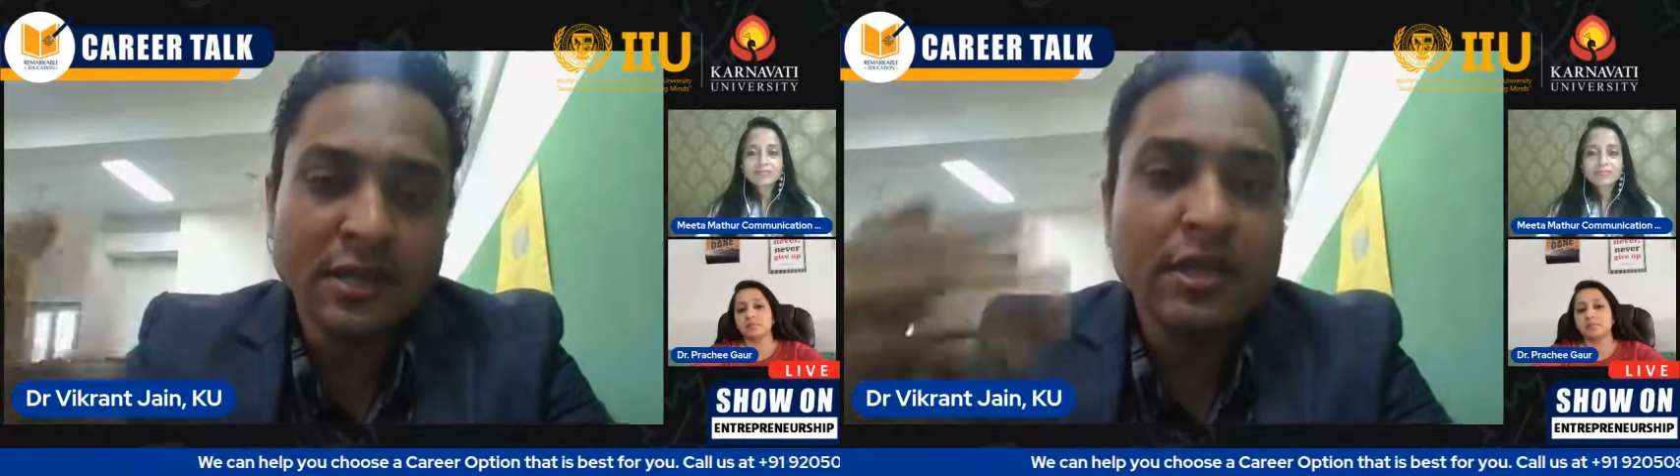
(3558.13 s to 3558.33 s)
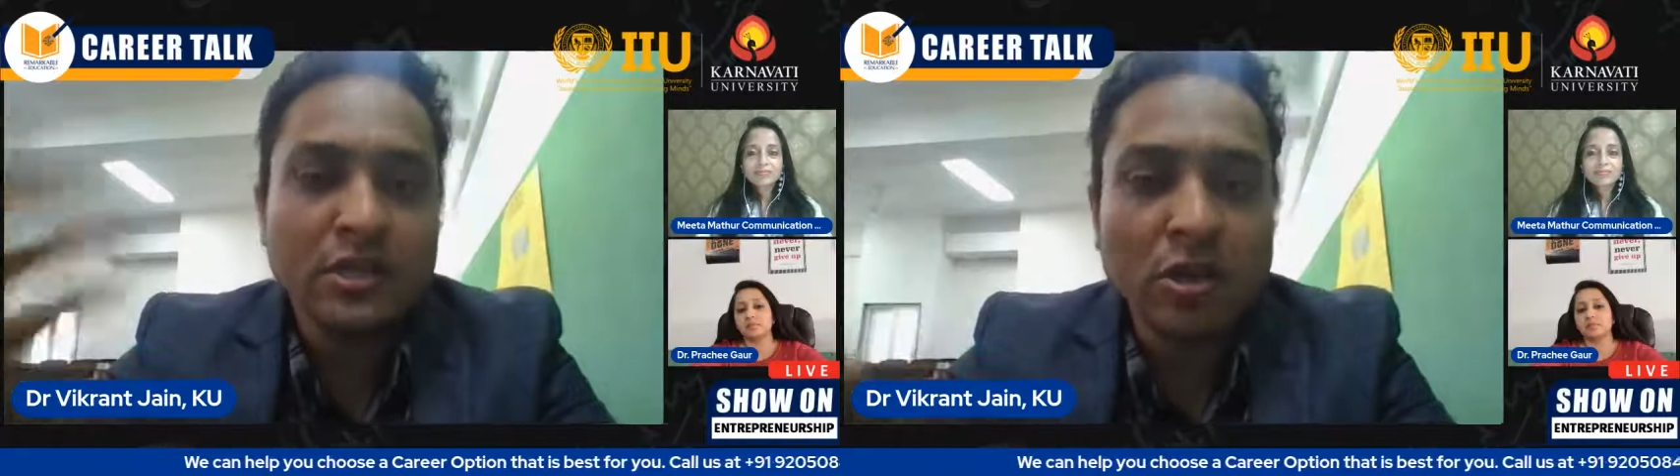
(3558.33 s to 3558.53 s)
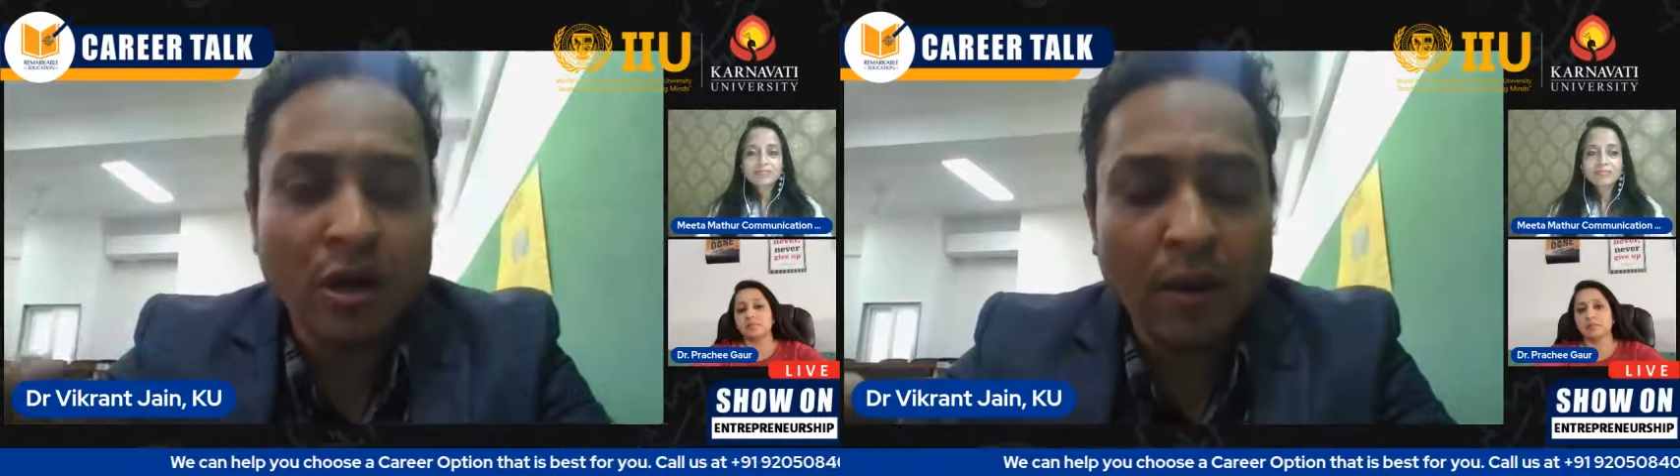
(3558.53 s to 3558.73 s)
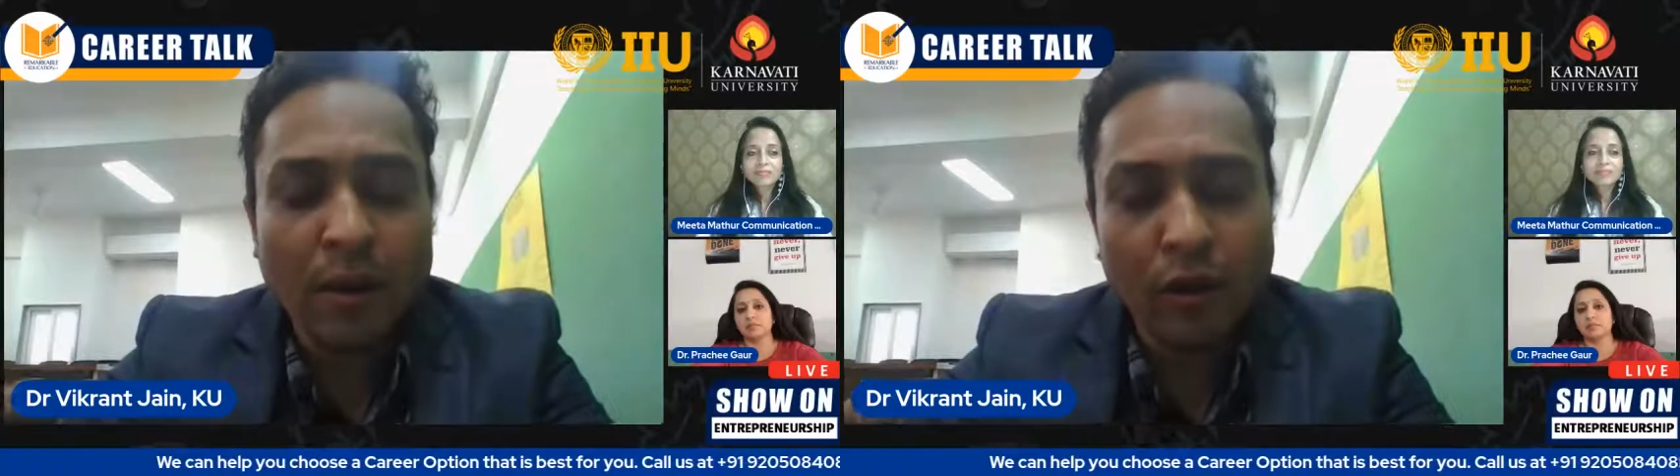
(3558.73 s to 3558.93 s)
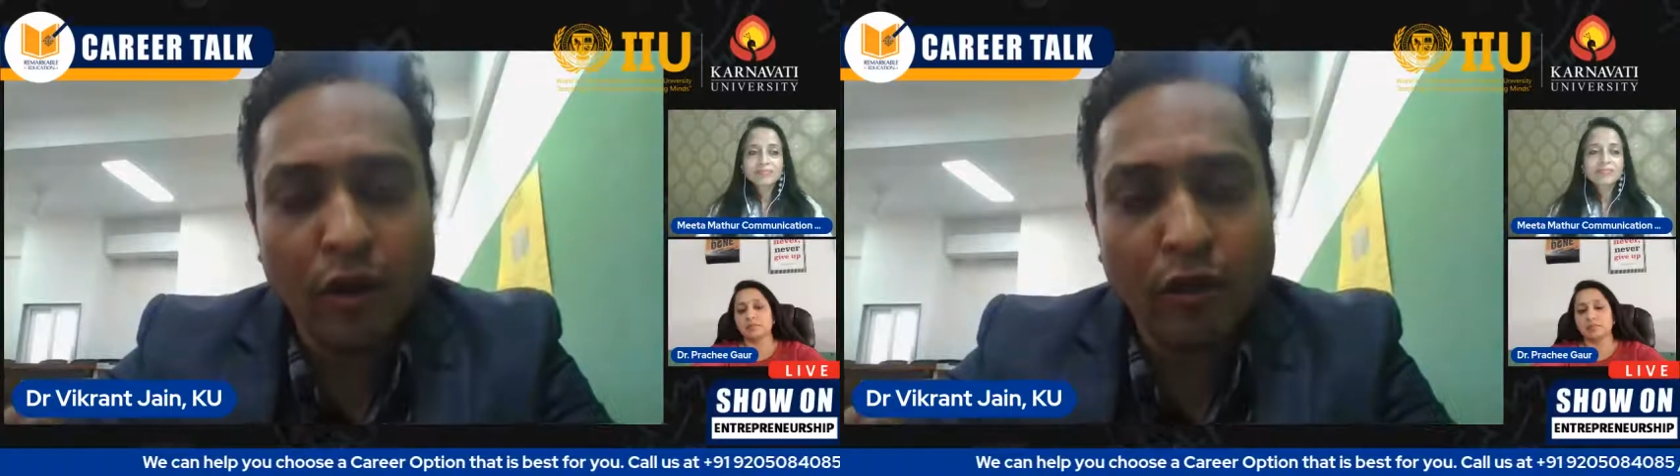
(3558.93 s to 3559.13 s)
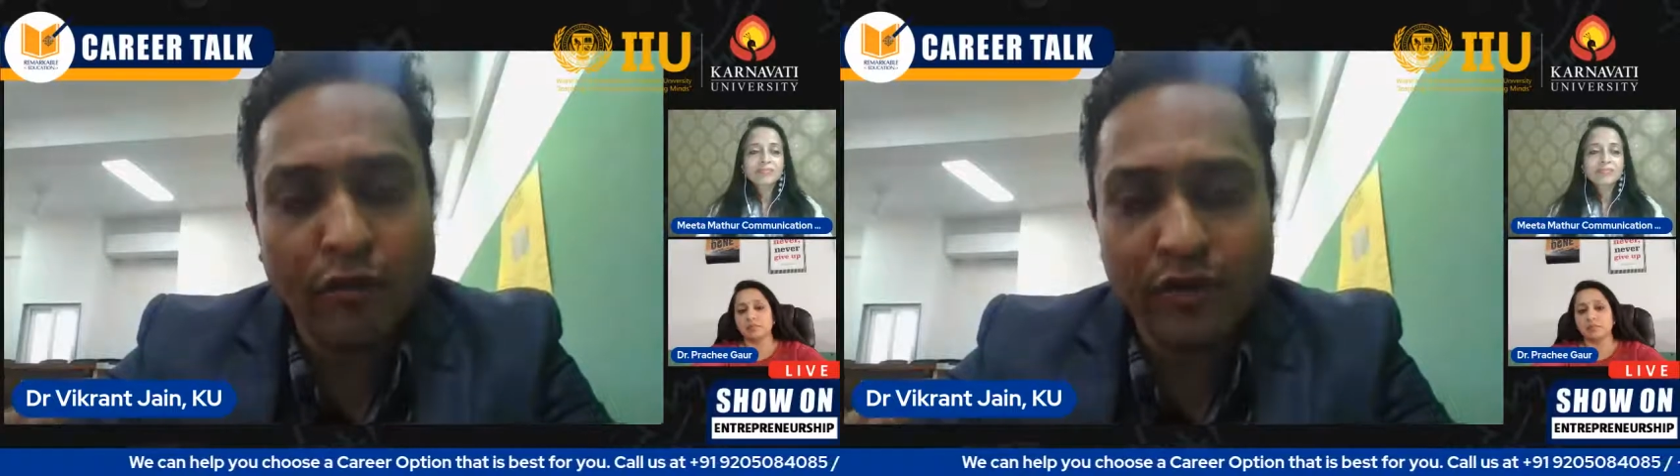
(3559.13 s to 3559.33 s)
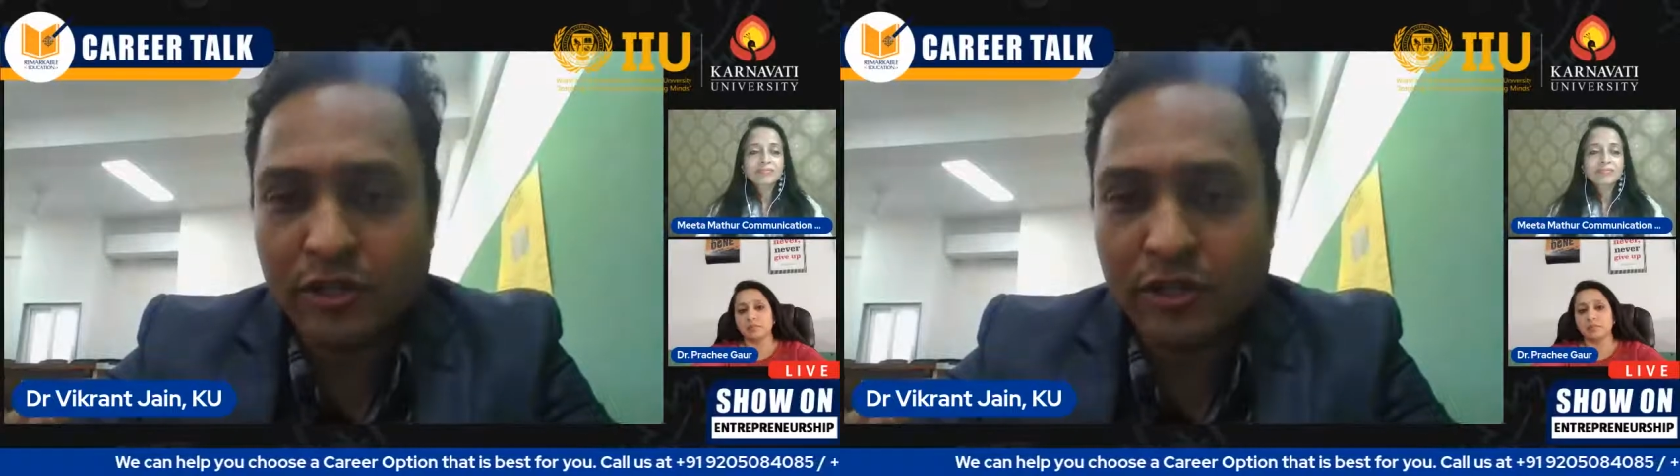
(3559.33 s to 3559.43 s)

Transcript: does talk about a lot of